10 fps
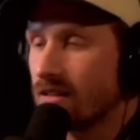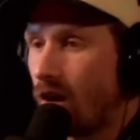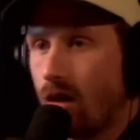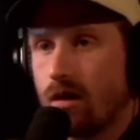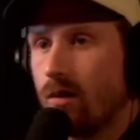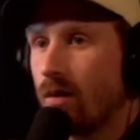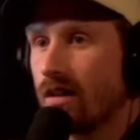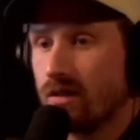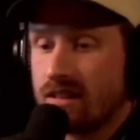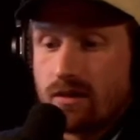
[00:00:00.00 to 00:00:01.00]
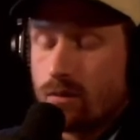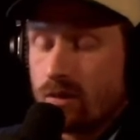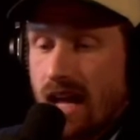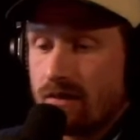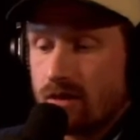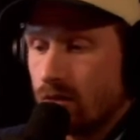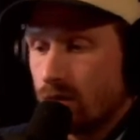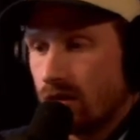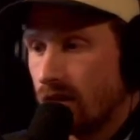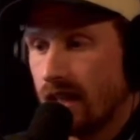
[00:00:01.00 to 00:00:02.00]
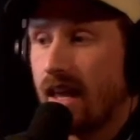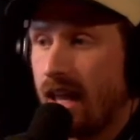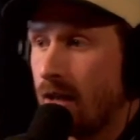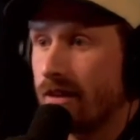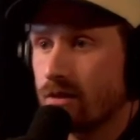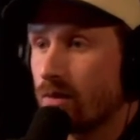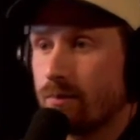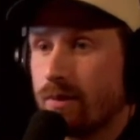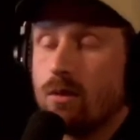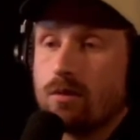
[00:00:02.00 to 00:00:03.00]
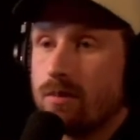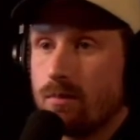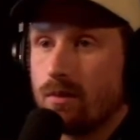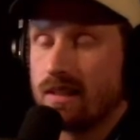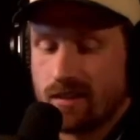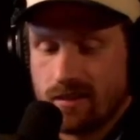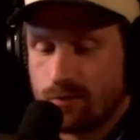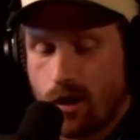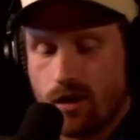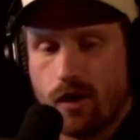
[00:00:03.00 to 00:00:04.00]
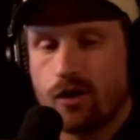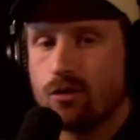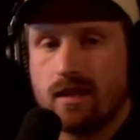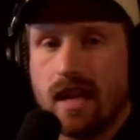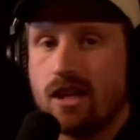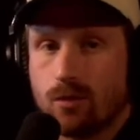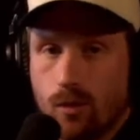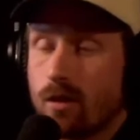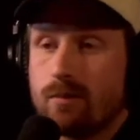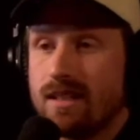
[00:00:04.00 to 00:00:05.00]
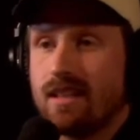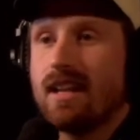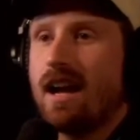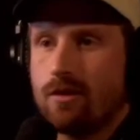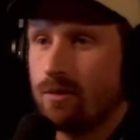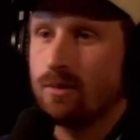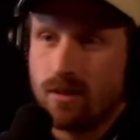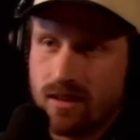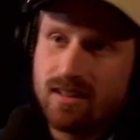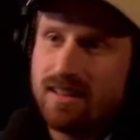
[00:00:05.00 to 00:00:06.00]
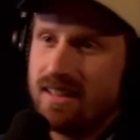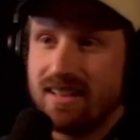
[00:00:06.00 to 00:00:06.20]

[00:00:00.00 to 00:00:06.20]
That's all I want to do. It doesn't even really have to do with the game. I just want to be with people. It's part of our human nature. We want to be together. We want to.